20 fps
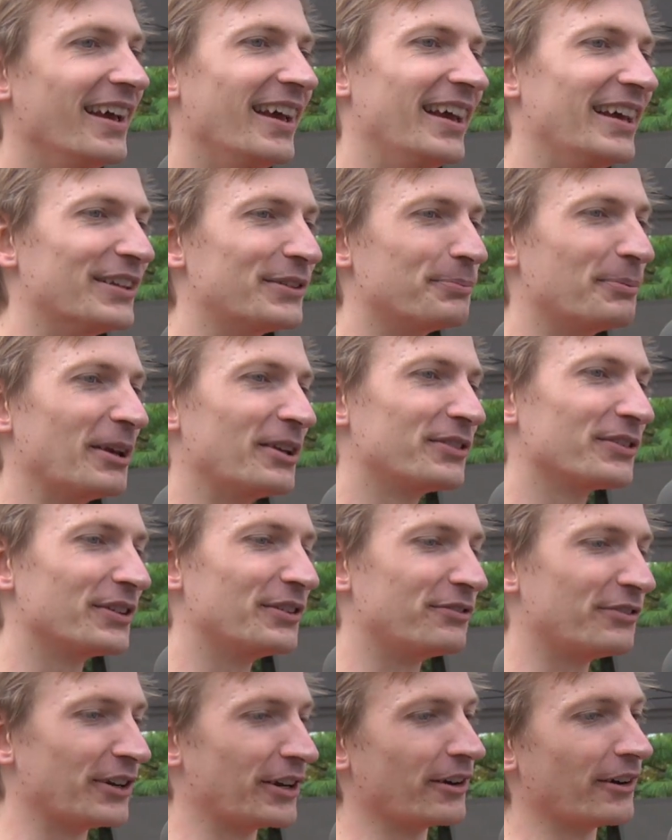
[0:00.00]
It's
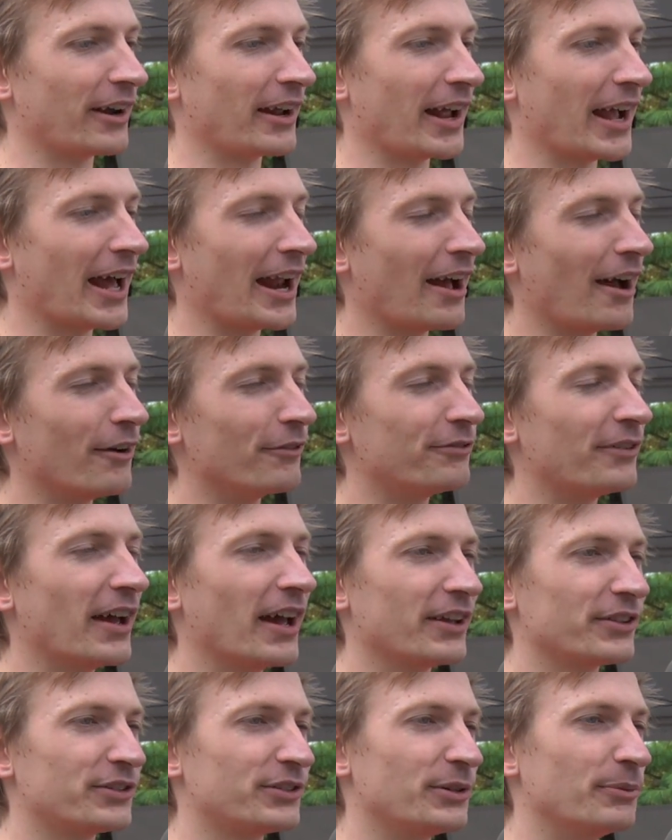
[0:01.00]
basically figuring out how
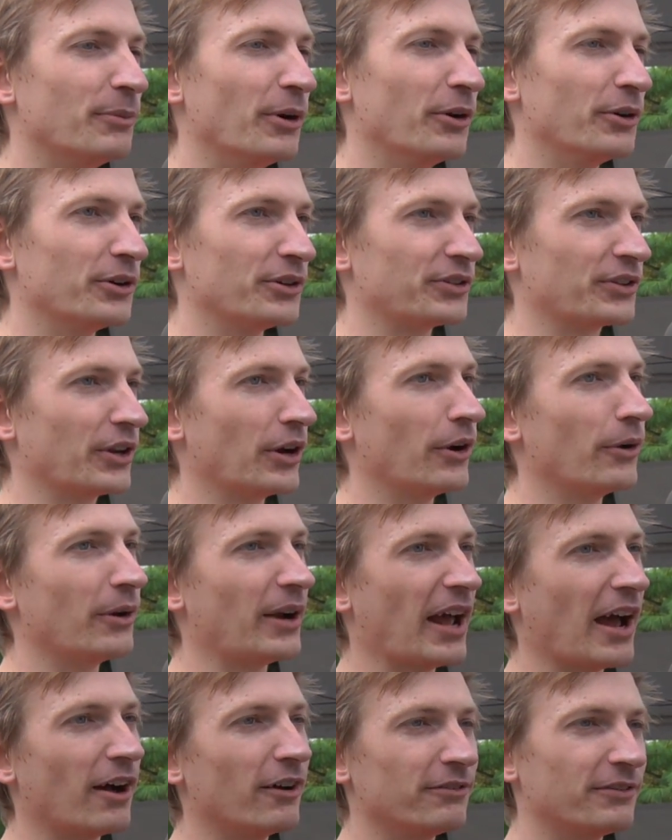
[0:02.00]
fast your motors go
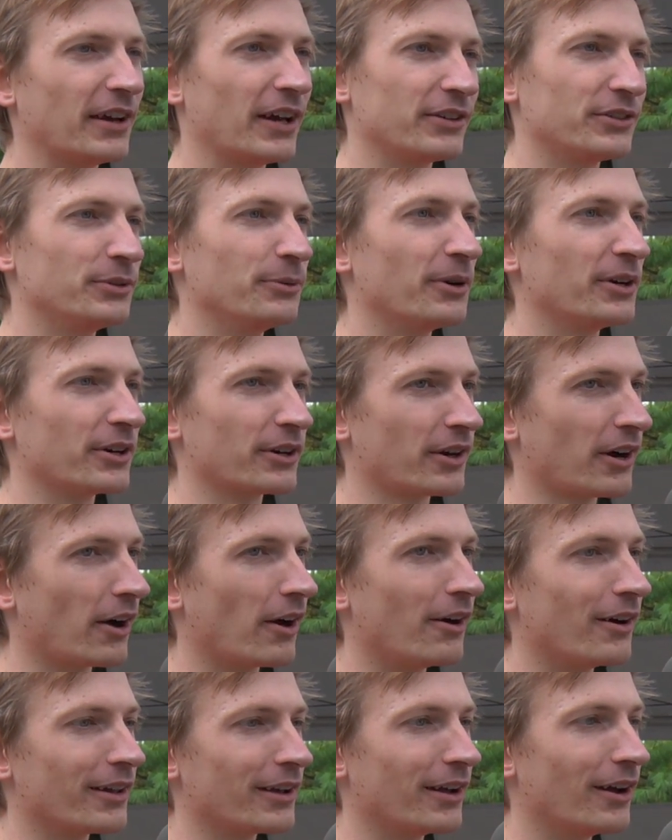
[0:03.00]
and how fast you want your
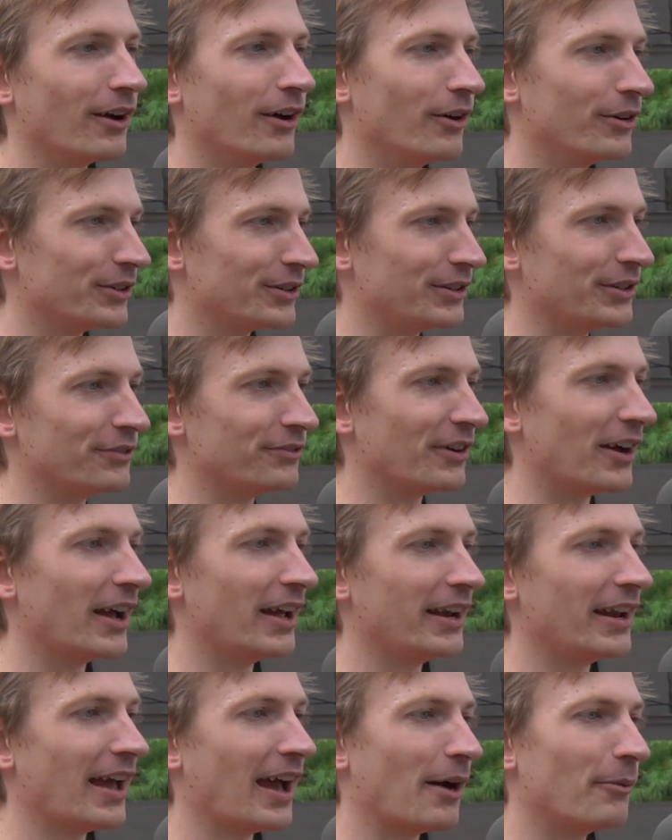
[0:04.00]
car to go to
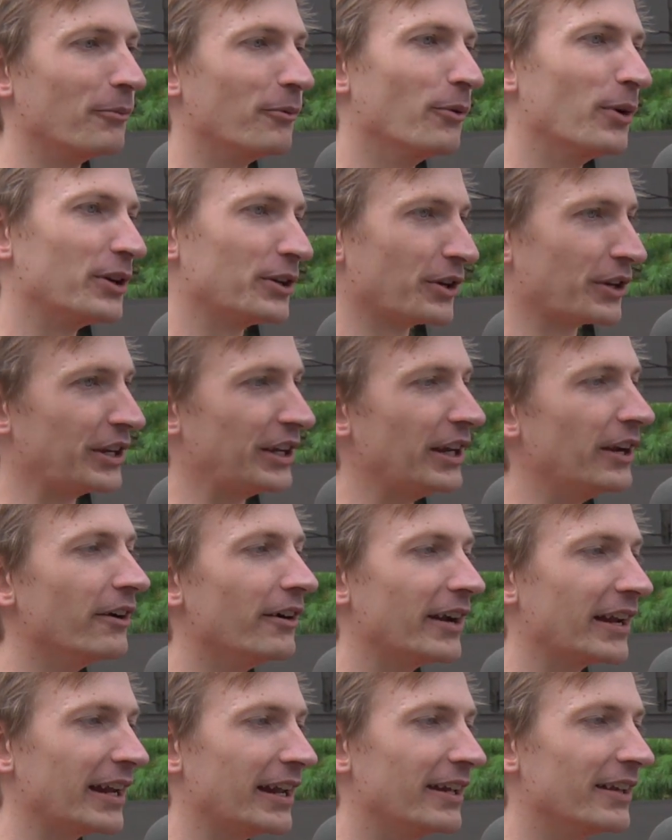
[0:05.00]
define how, what your
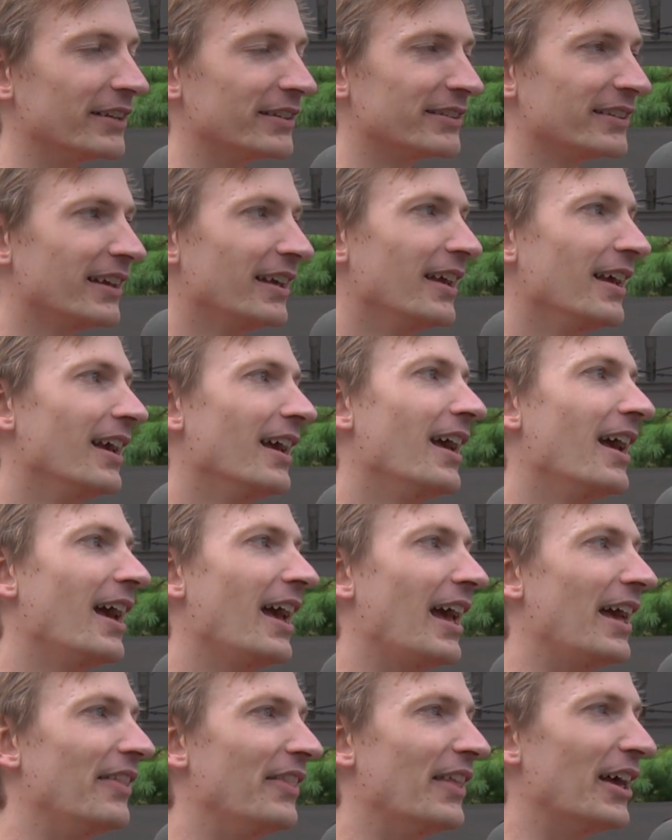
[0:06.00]
gearing is.
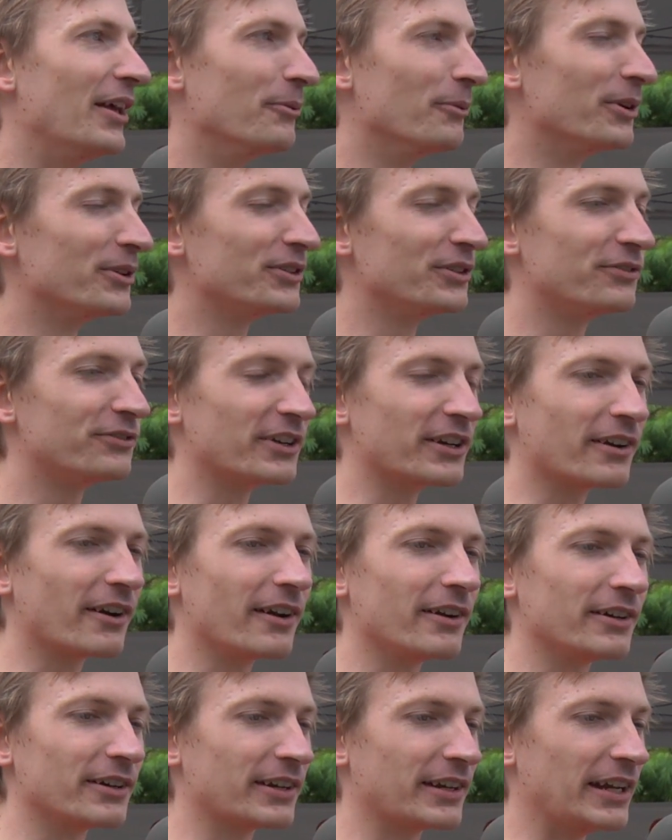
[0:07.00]
And then once you figure
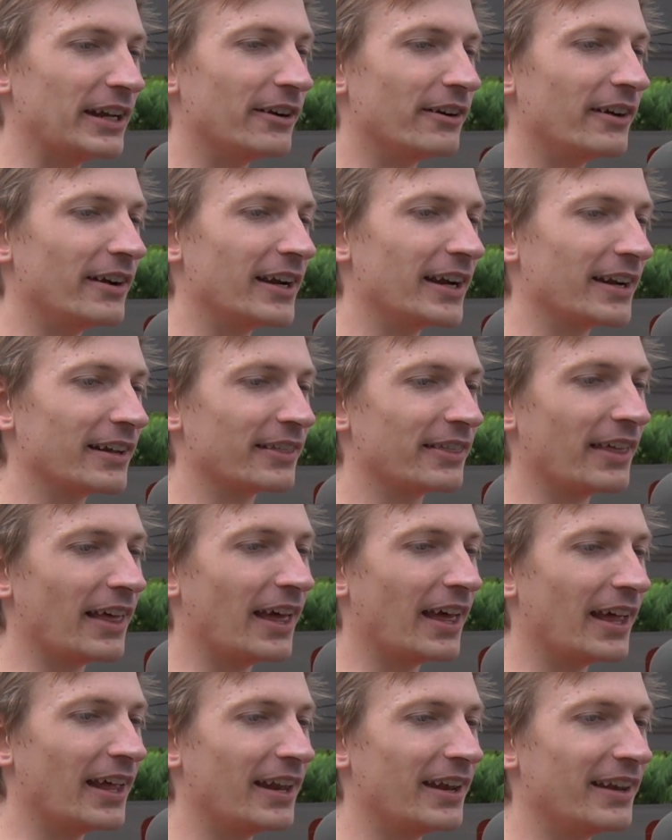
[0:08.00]
out your gearing,
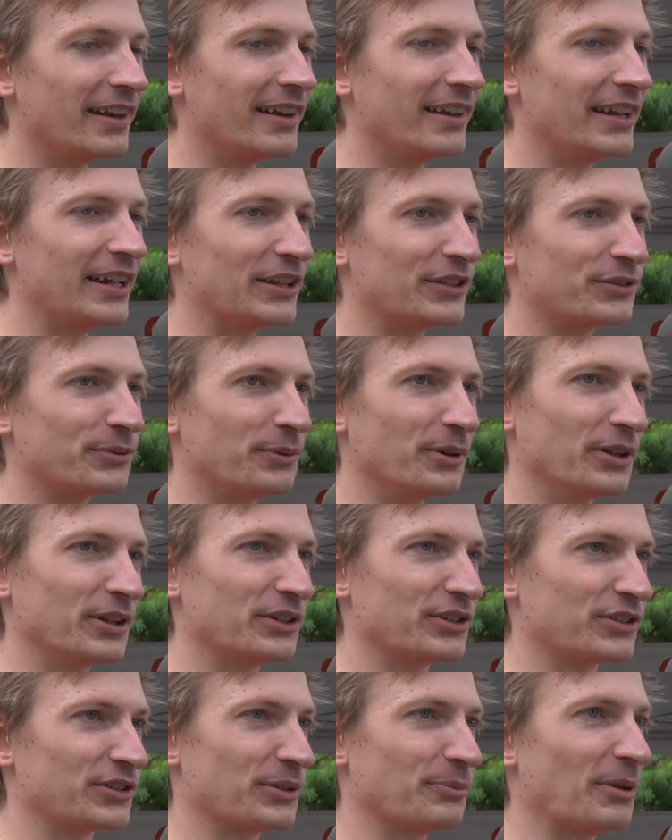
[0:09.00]
then it's
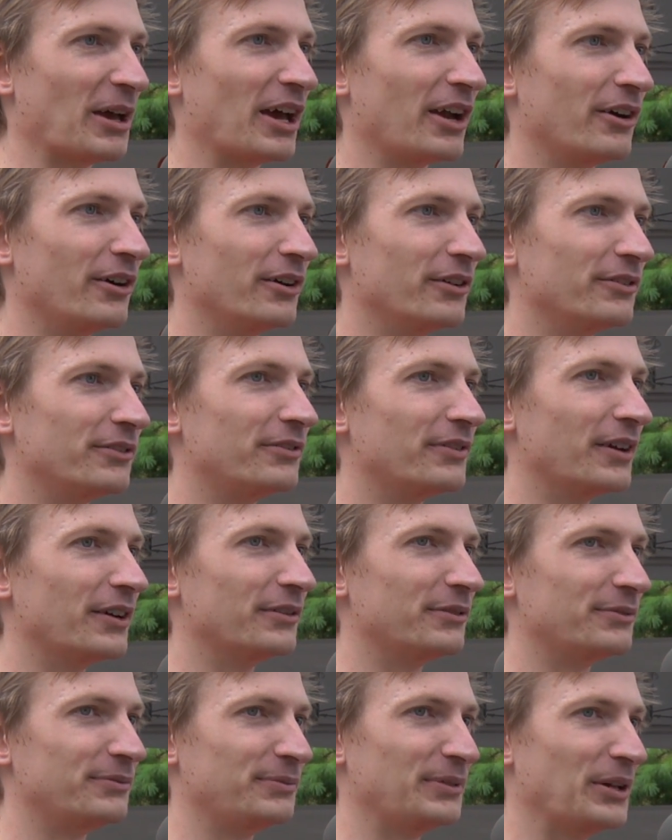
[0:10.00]
really just a matter of,
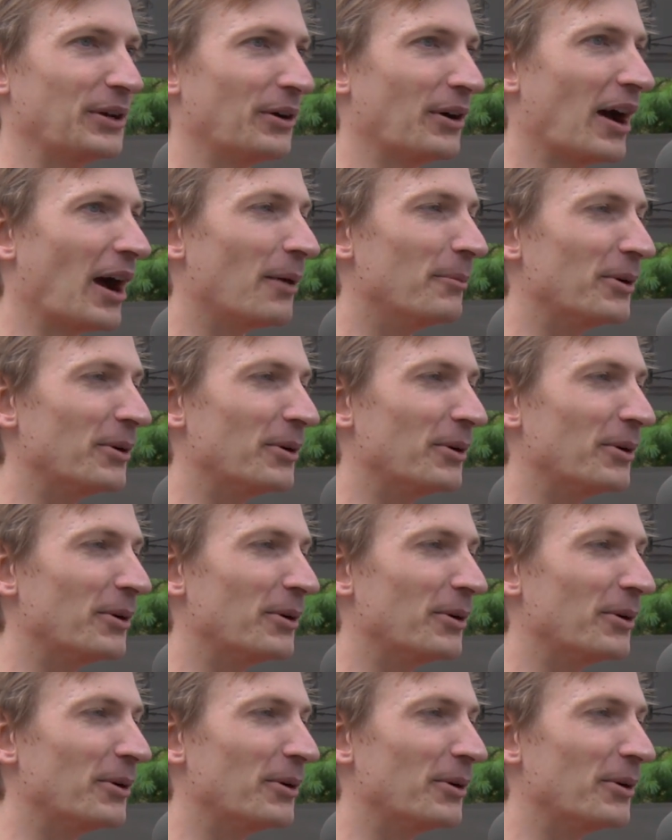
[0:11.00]
of you know how